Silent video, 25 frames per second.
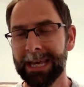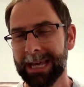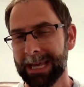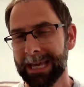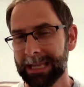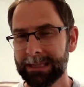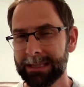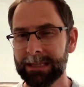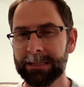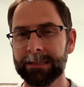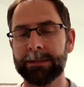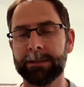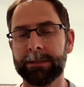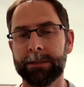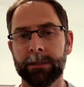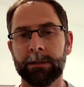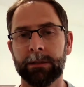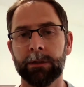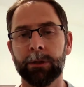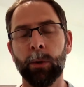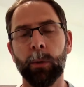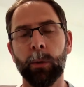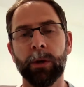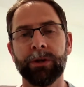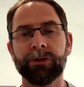there's still
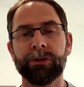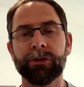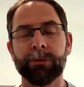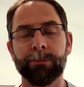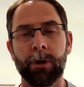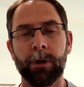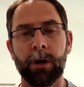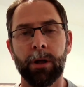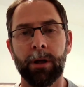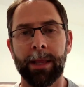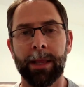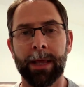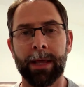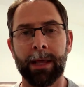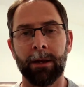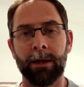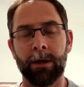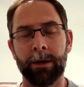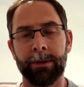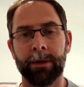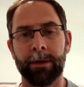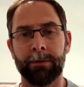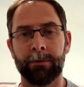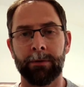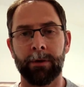a question mark there,
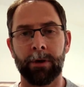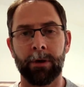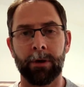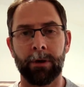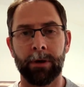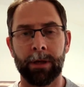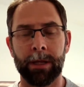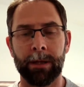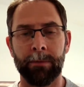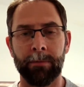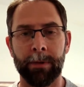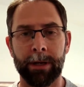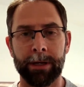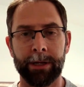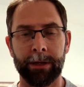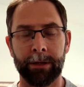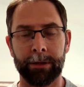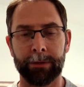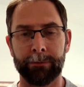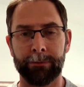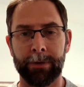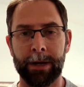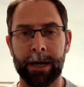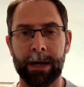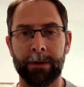like there are in many
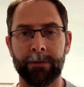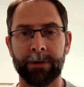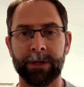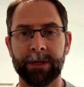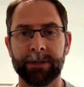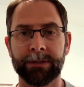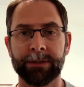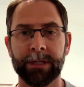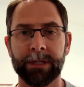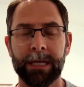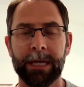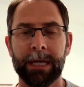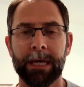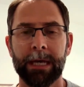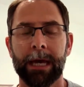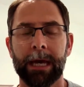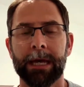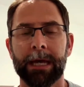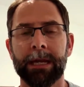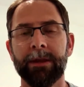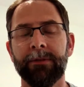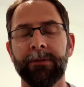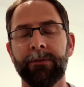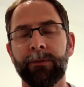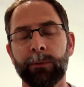other areas.
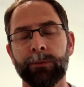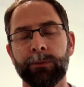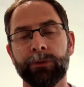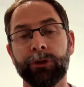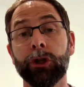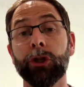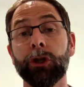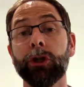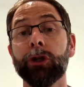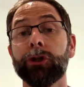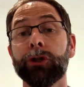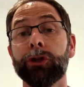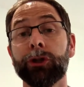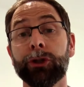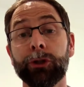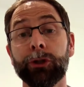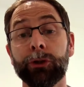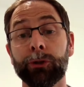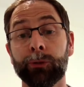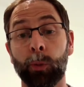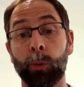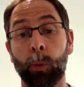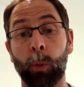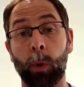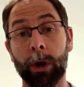And if I was going to
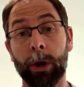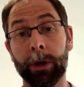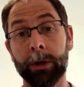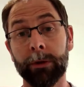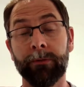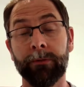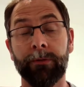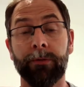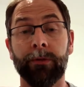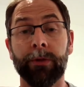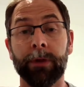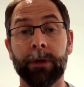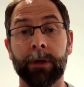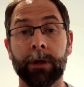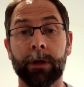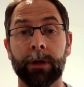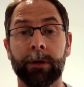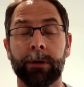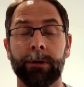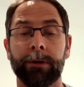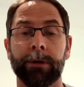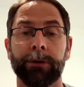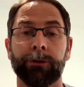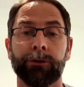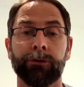choose one of
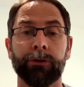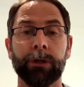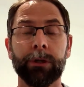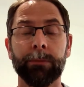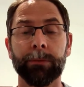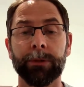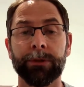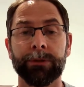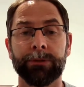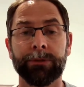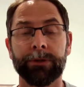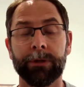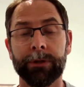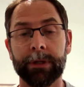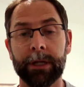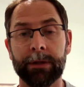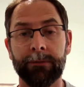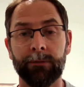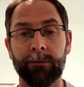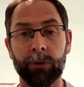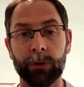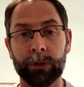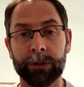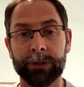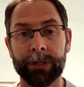the treatments that
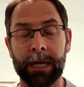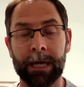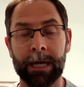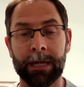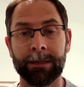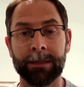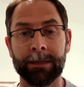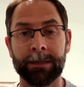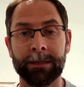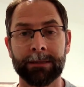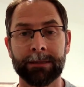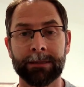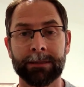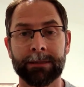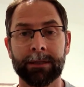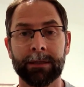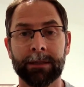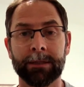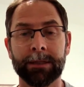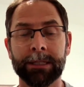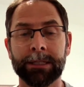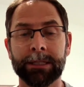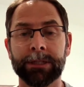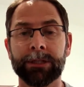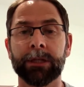they've looked at in this
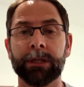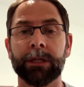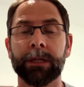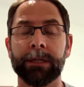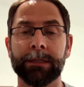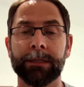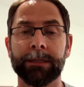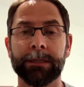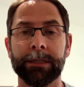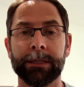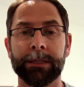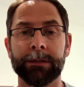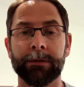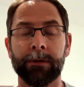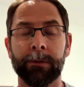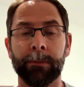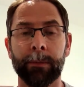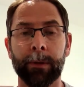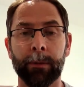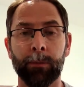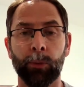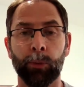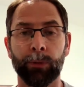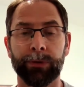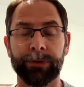study to consider in a
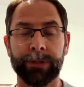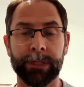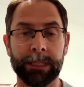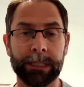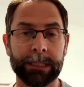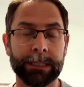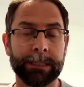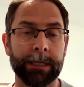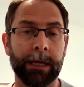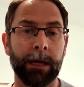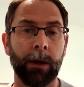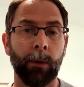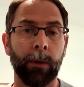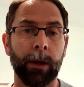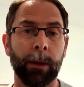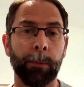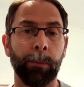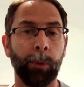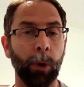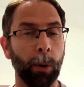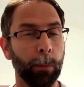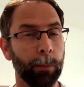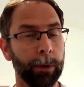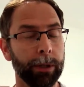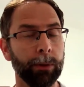bit more detail, it
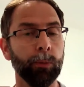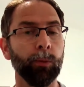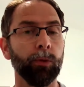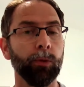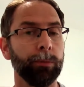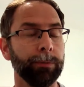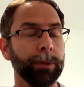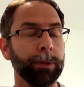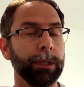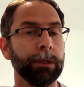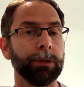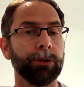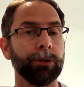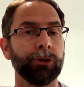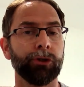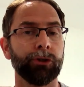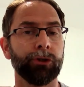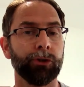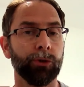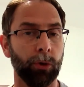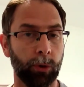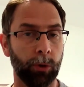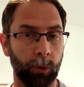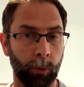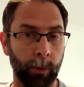probably would be the
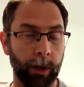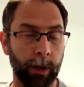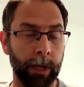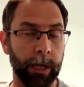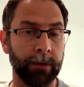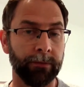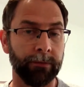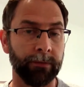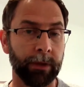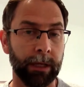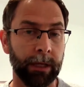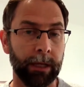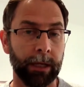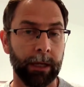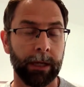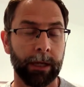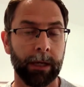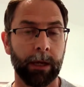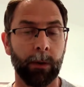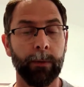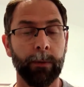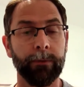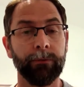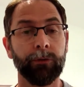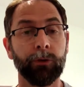shockwave.
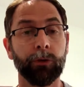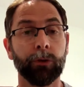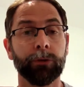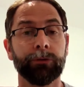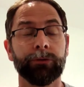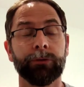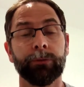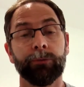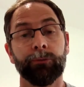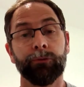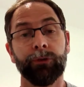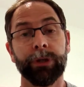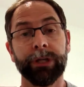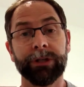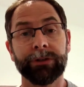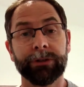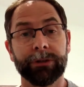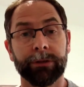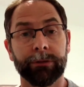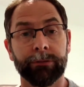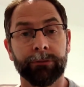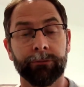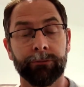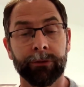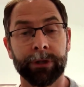Now, we've got some
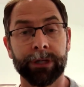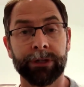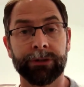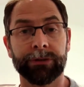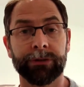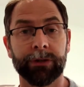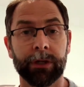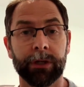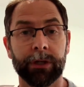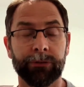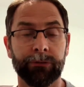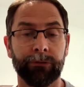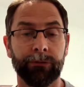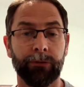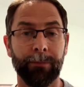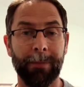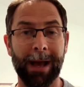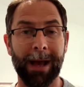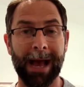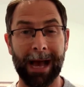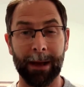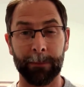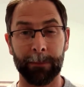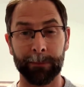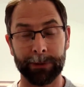recent research from
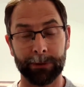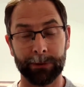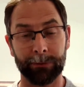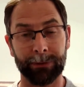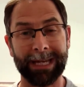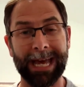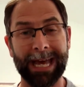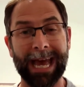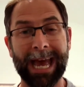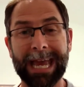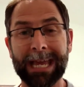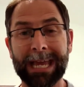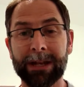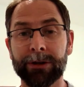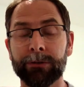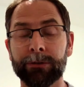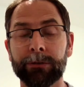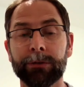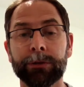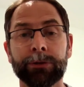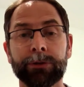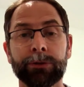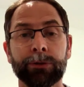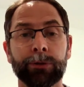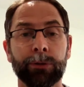
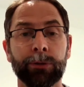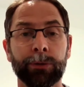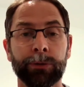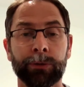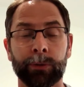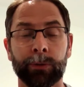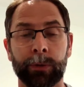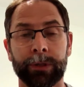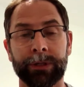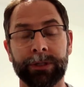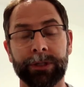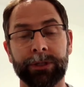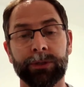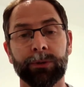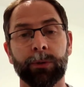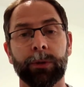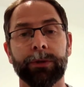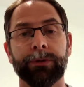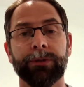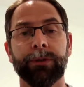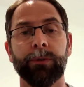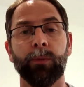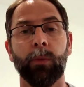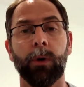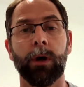Abdelkader et al. In
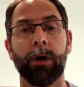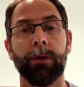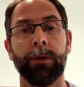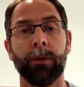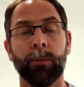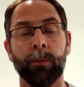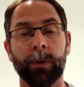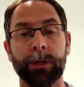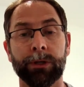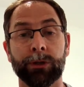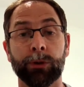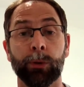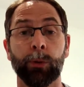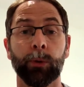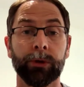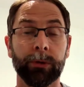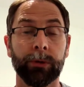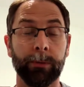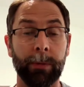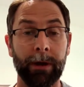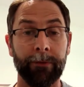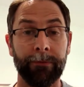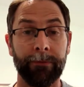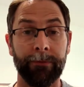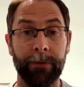2021 that we talked
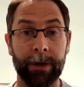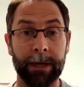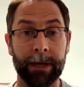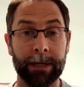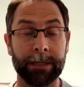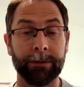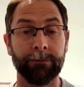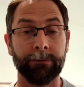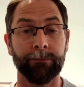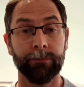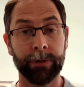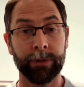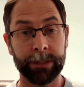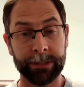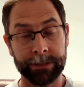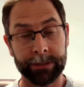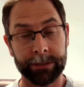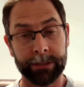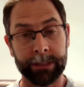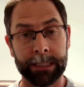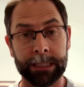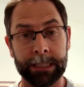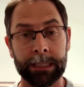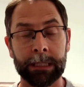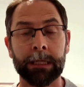about fairly
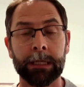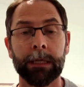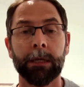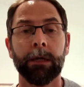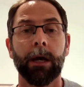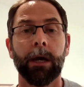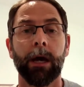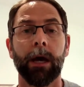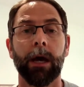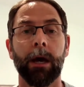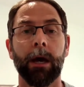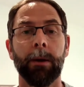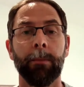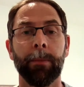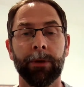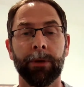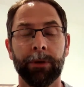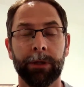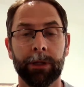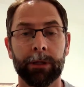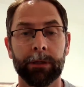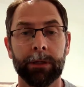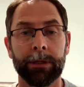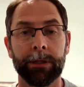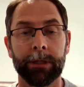recently on
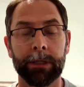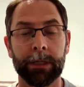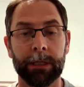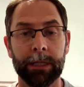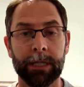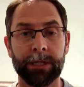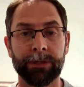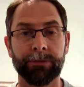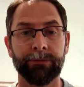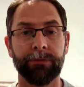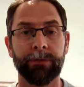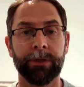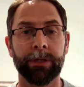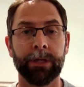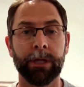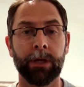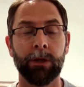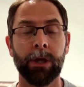a Clinical Edge video